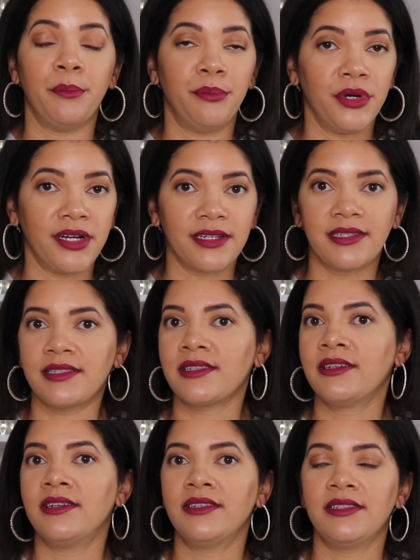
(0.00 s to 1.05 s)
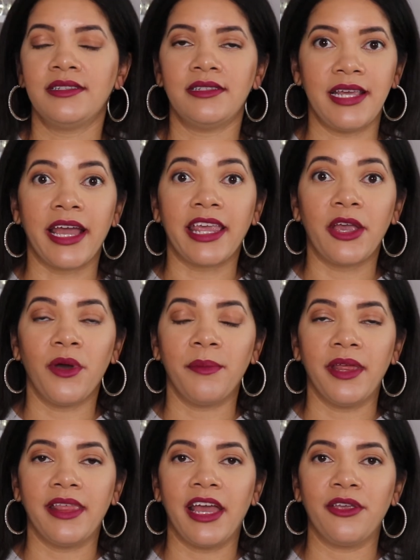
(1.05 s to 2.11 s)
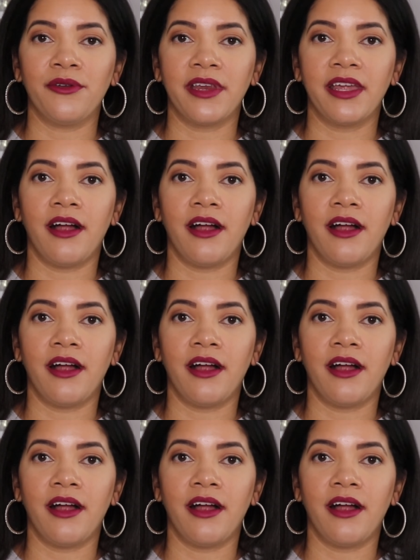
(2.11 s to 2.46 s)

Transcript: books, tech equipment that you need.